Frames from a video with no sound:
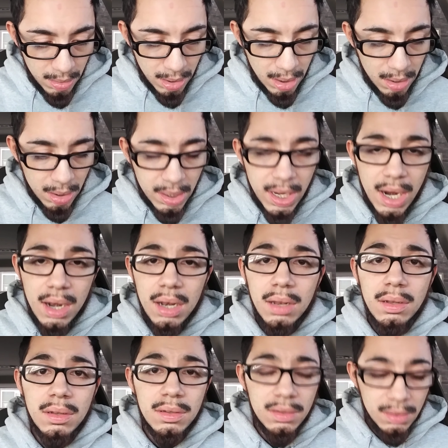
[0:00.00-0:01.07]
I don't care
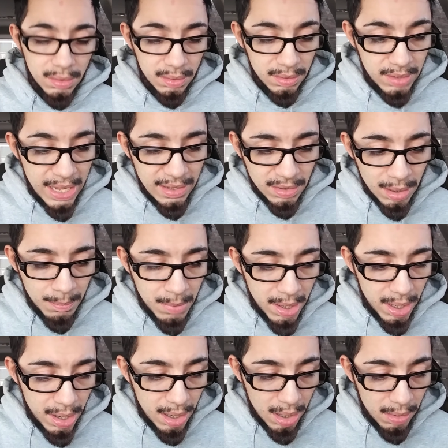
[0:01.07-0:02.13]
this on
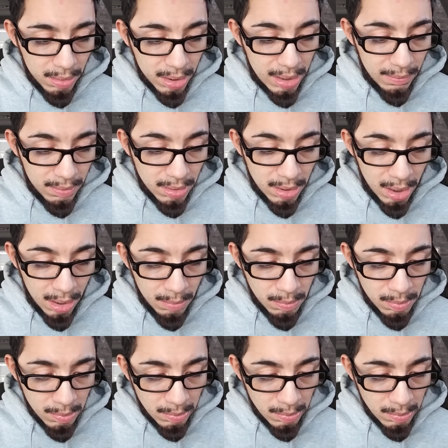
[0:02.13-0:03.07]
my hair. I don't give a damn.